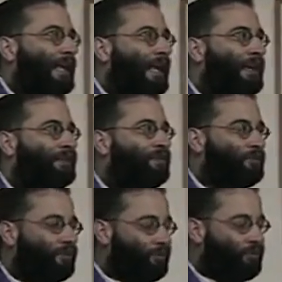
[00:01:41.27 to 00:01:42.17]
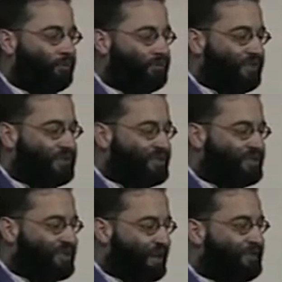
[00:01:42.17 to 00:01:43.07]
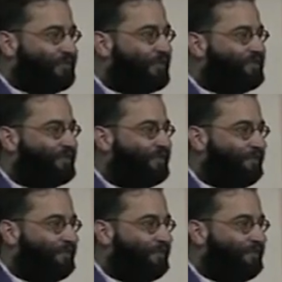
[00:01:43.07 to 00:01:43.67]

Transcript: And the youth is captivated.